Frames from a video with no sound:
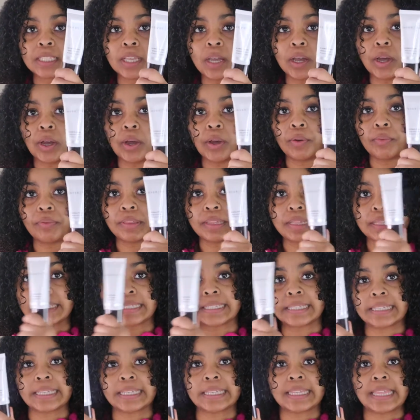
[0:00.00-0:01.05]
So
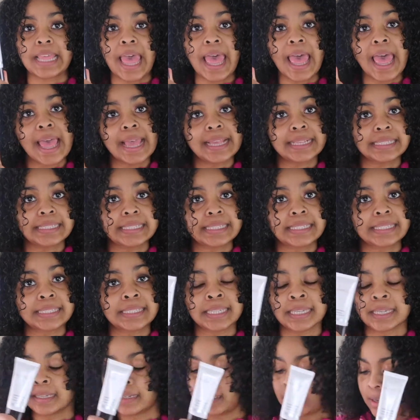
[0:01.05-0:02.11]
this is that.
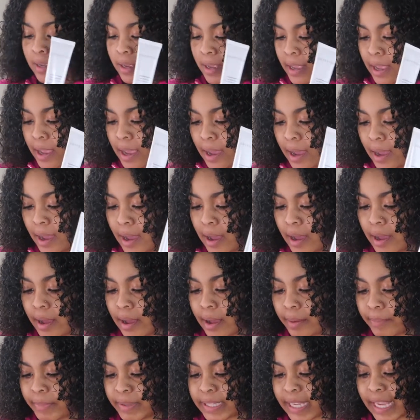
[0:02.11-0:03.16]

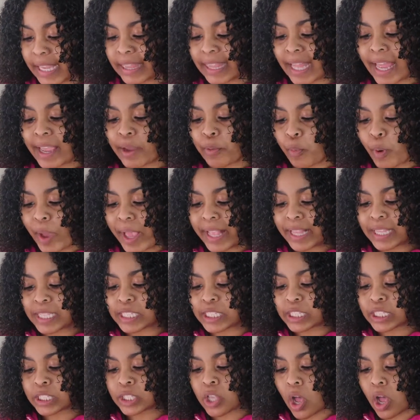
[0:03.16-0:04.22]
It's a lightweight,
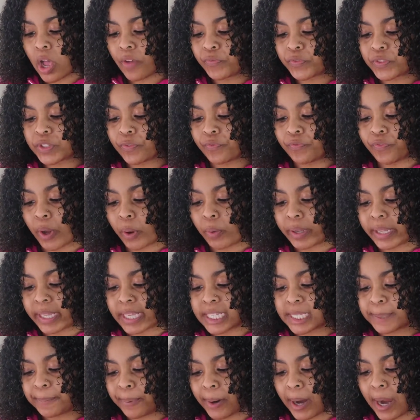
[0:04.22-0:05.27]
soft
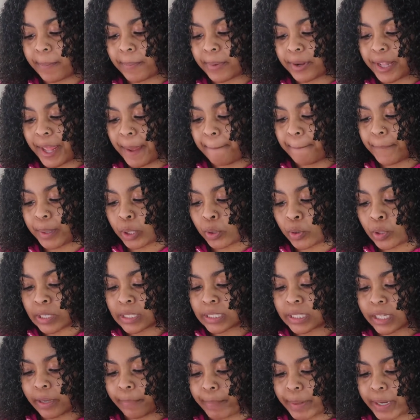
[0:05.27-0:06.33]
focus primer that
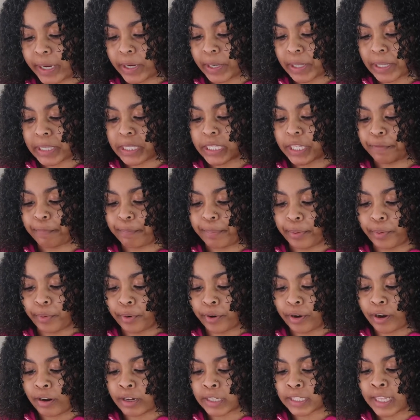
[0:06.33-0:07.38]
blurs the appearance of
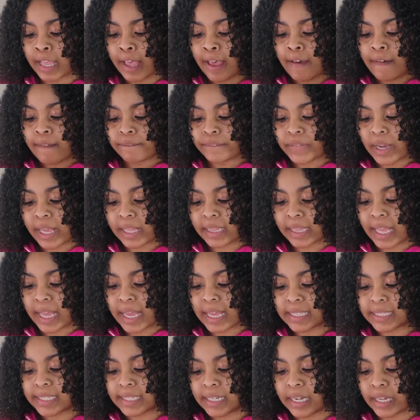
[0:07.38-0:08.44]
pores, fine
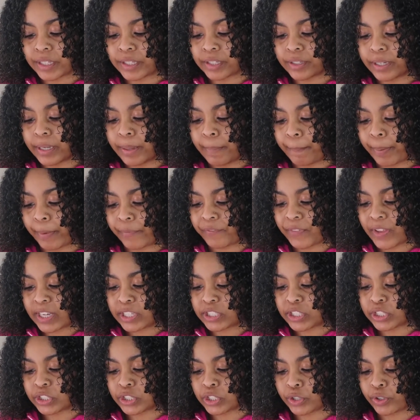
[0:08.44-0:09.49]
lines, and other
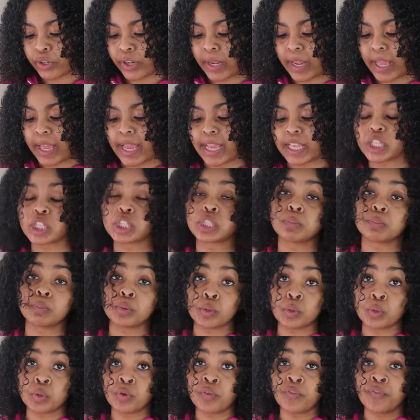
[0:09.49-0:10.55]
imperfections, creating a
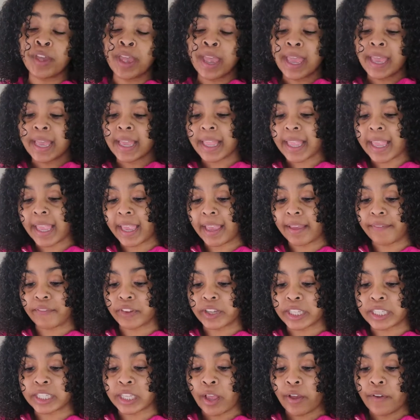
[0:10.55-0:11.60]
smooth
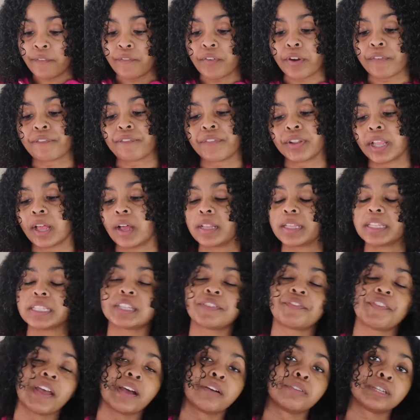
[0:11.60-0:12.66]
canvas for
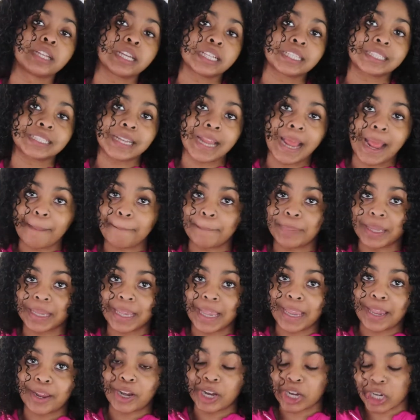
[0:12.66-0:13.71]
flawless foundation
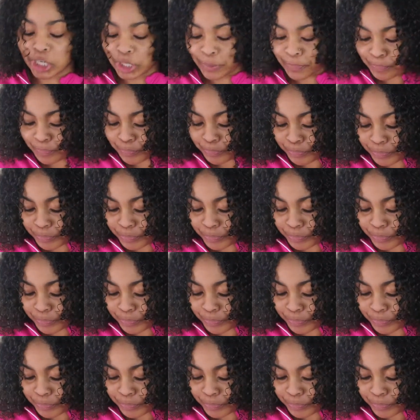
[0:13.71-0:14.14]
application.